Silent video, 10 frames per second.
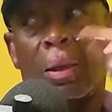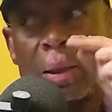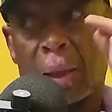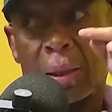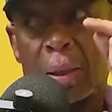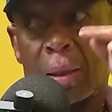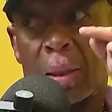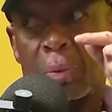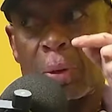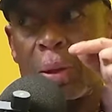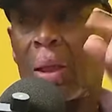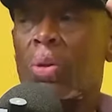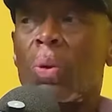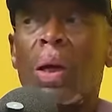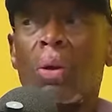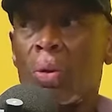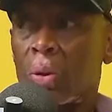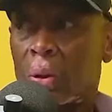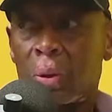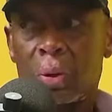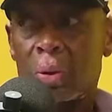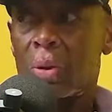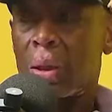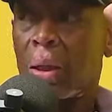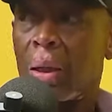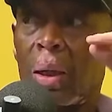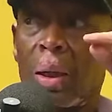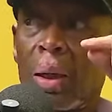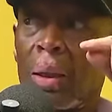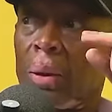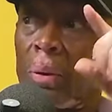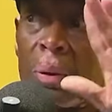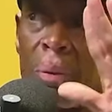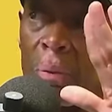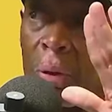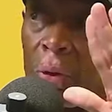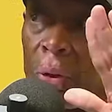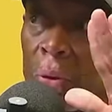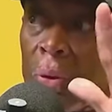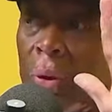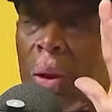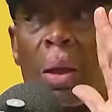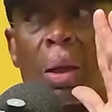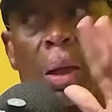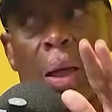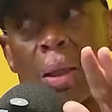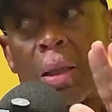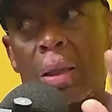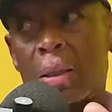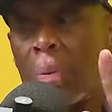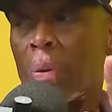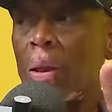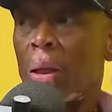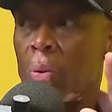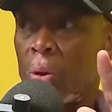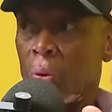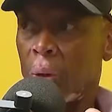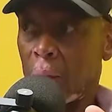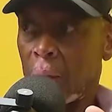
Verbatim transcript: That is something. That's where you go you go to say, hey, Bafuitu, I think there's something that we're doing. Eh?